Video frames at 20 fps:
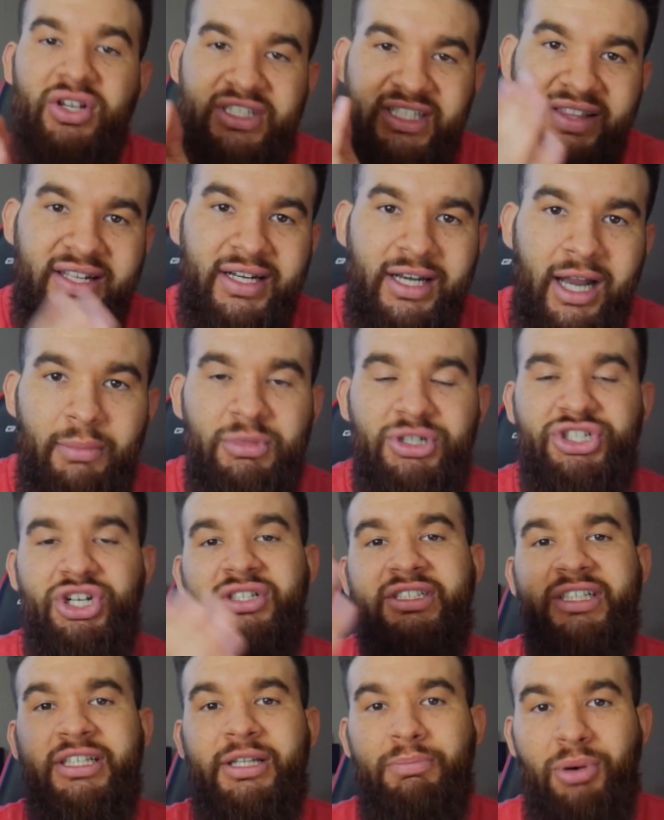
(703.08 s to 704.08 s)
see the numbers.
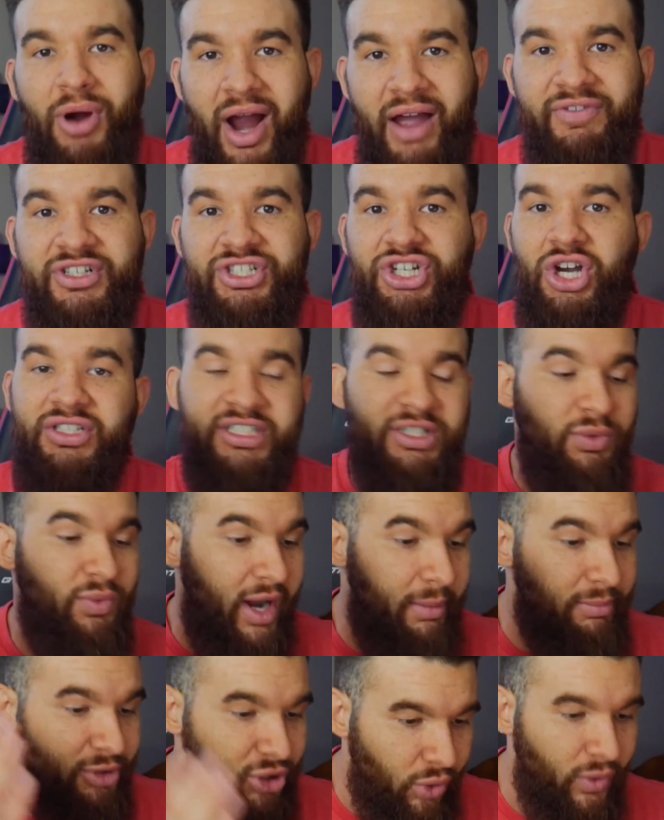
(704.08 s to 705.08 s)
Y'all see the profits. Y'all see what
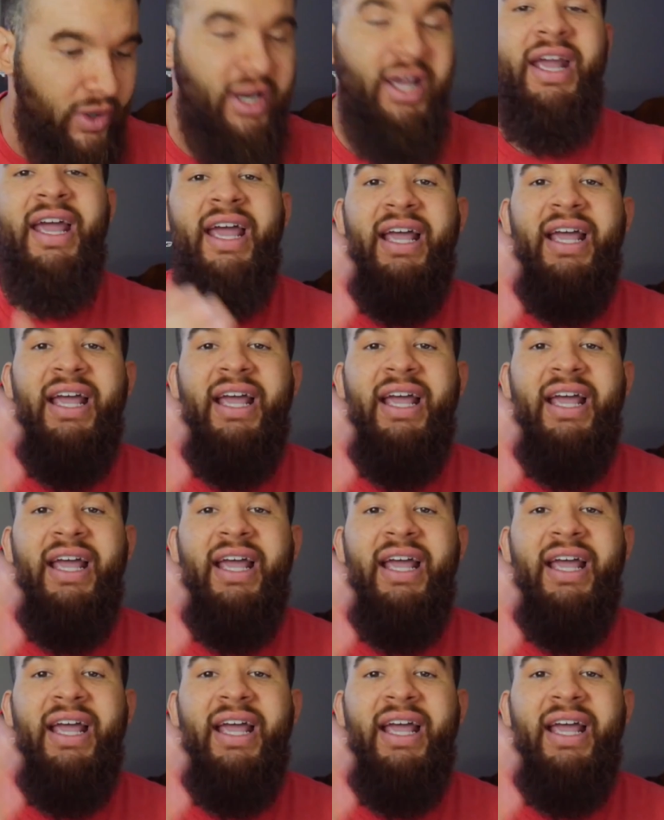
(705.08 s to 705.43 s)
I'm doing.